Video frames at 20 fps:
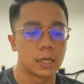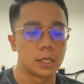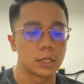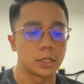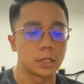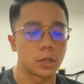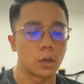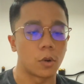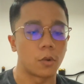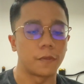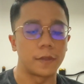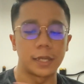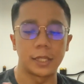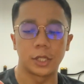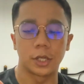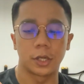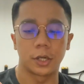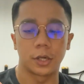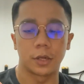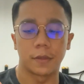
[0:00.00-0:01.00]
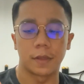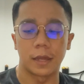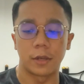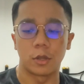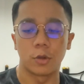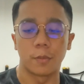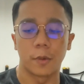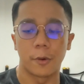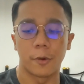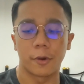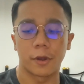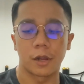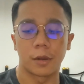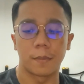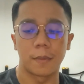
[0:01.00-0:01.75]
So these are the numerical